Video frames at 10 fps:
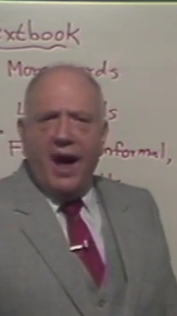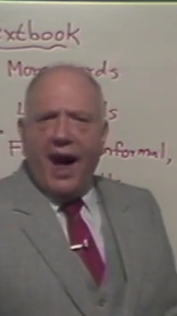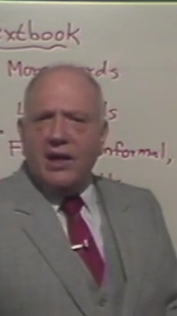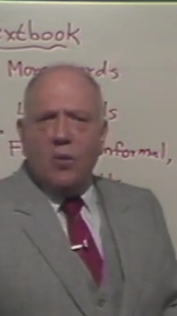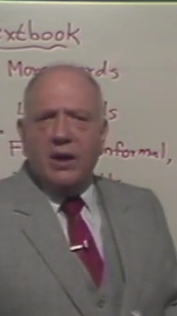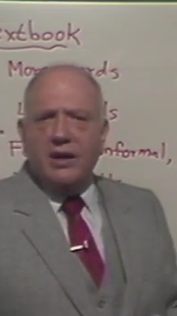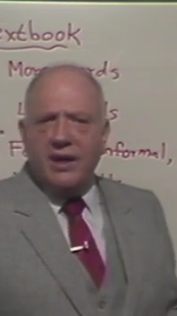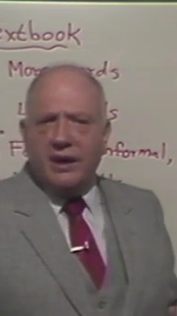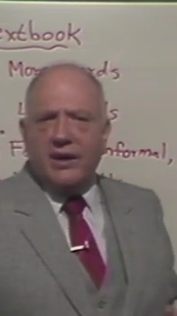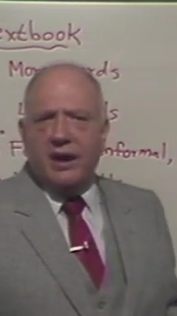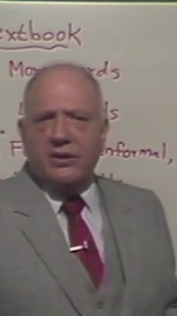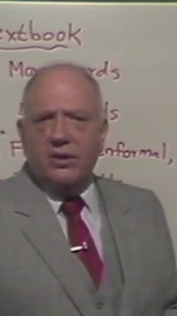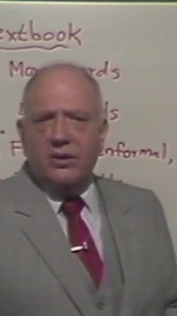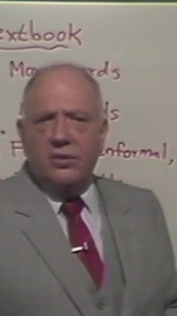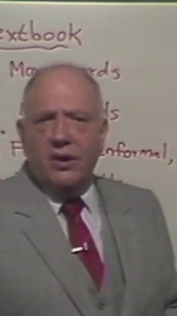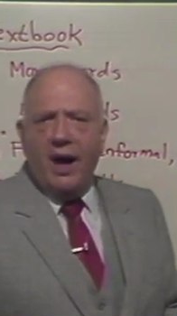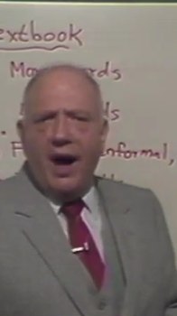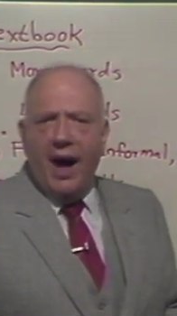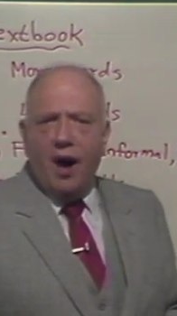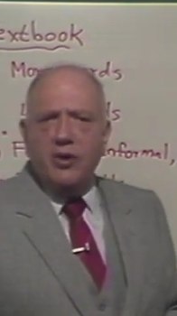I don't want to dictate to you
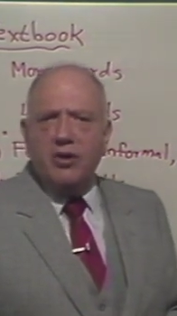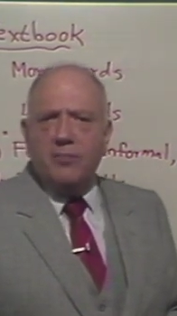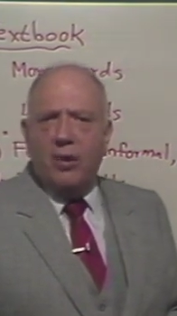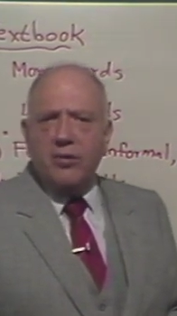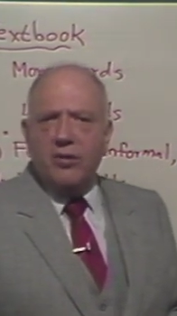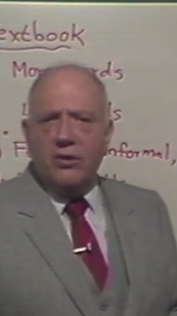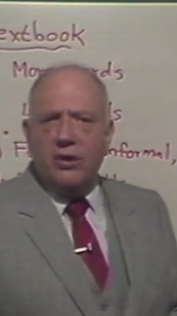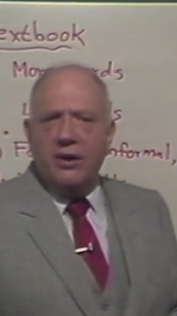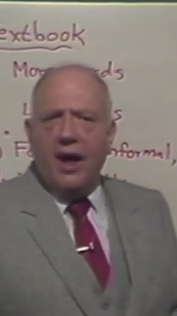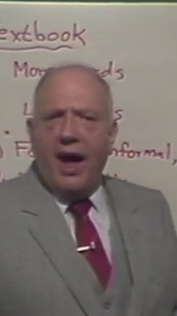how you're supposed to learn.